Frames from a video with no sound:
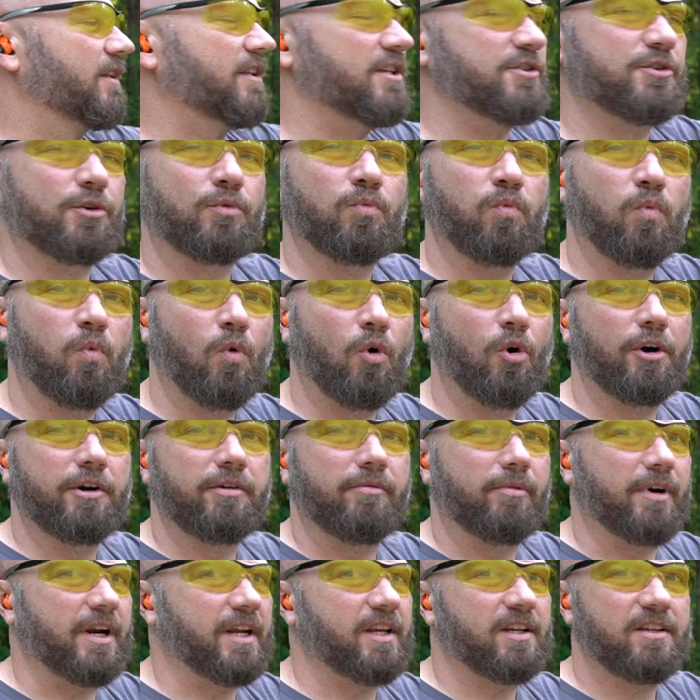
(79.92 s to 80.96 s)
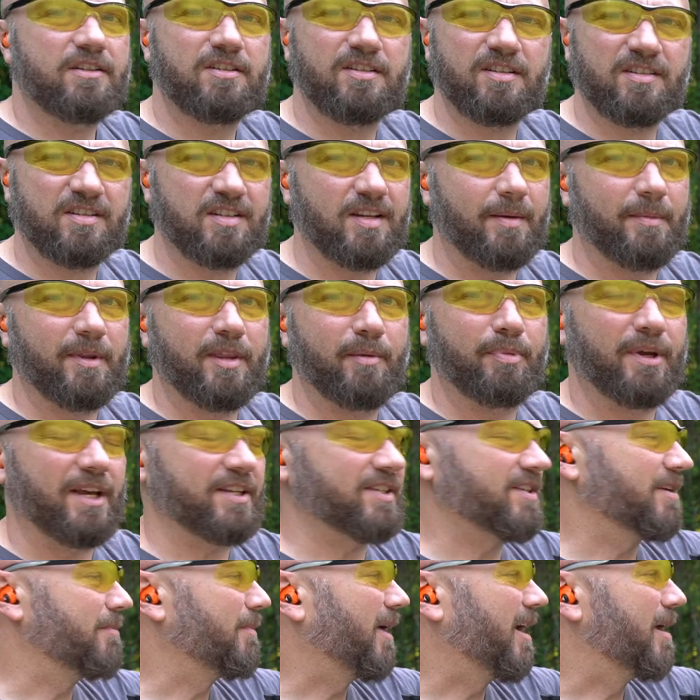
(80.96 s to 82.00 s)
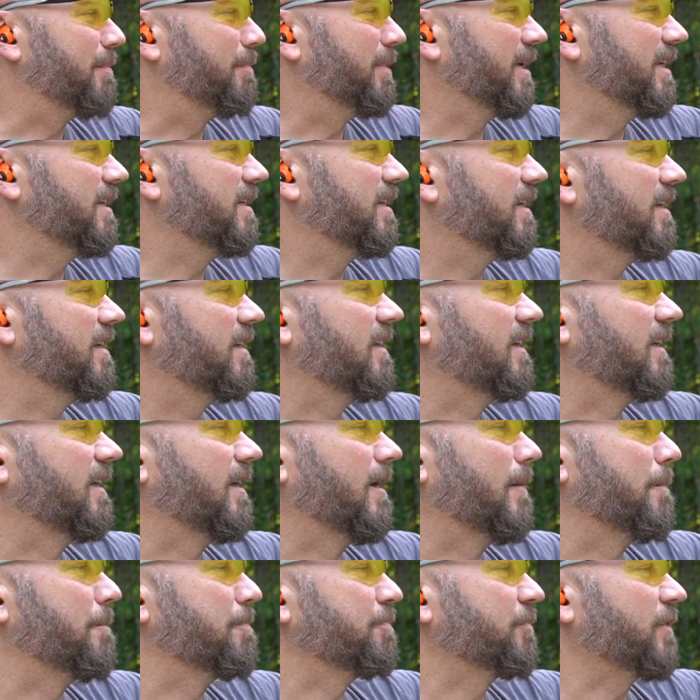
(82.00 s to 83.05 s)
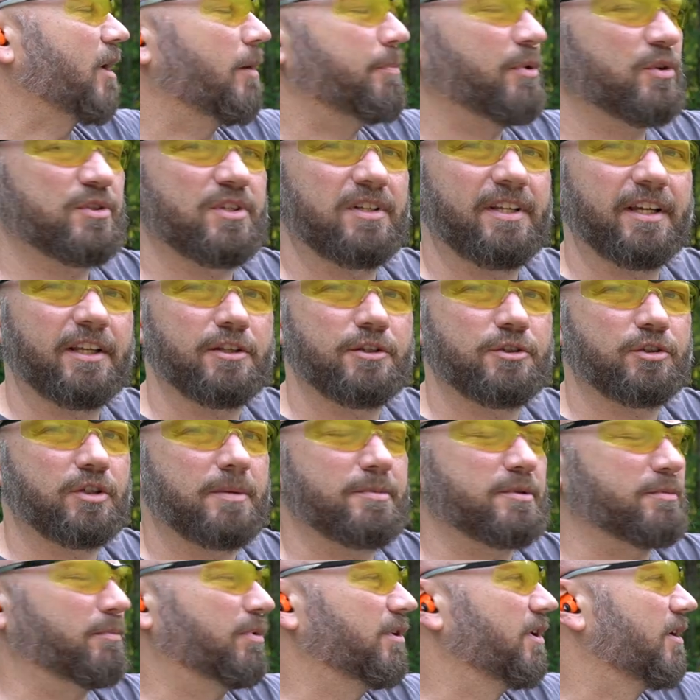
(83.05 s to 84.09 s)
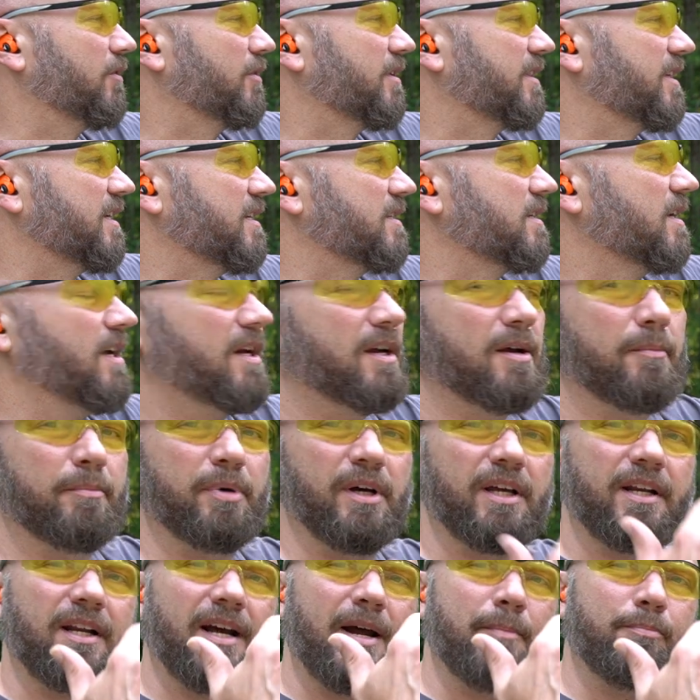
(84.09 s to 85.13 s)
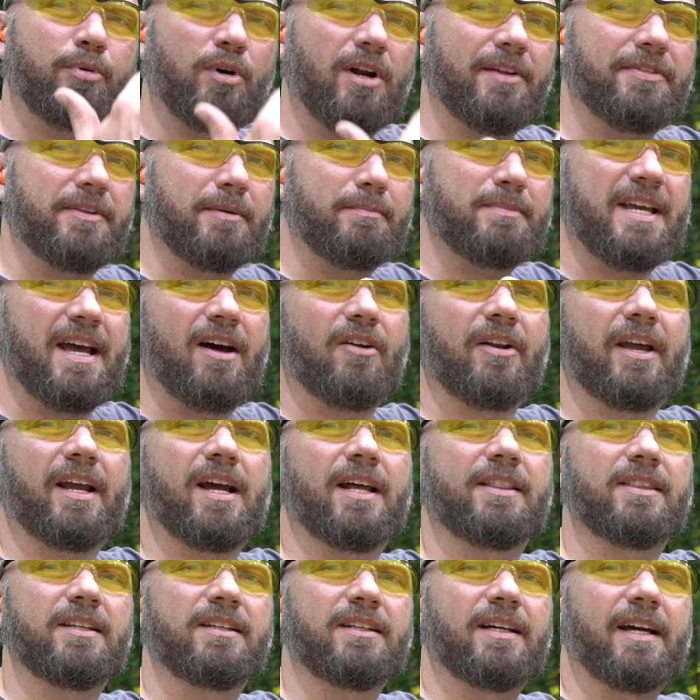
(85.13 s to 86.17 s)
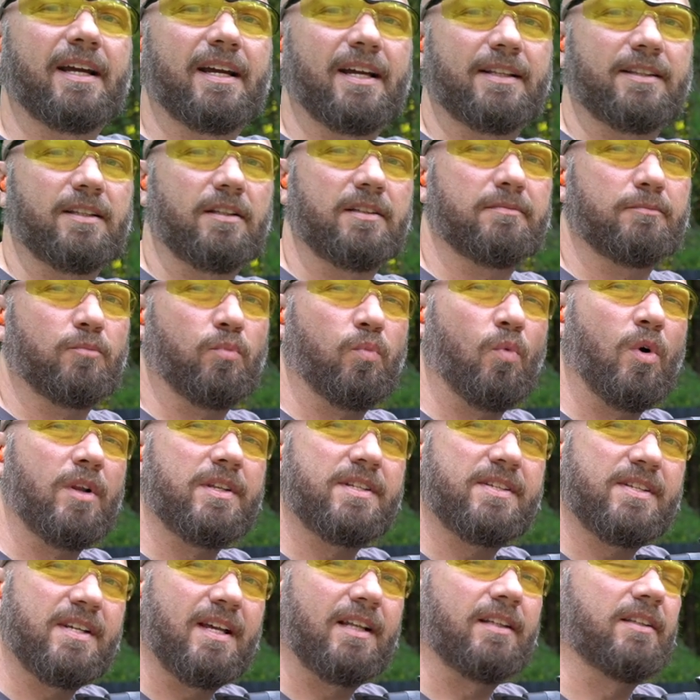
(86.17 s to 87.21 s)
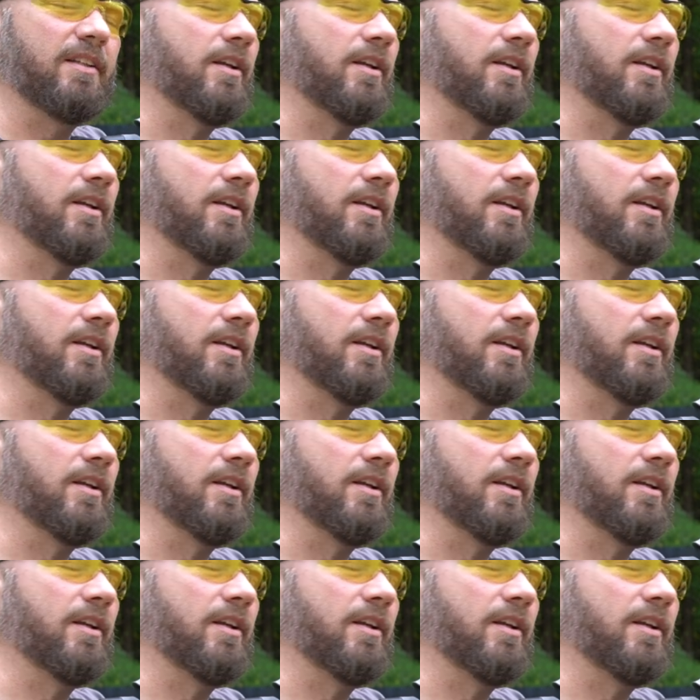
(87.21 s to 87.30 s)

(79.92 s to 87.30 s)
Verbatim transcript: these are Warne rings, some of the best in my opinion. I'll post a link in the description below to these, but I brought them down. I got the one set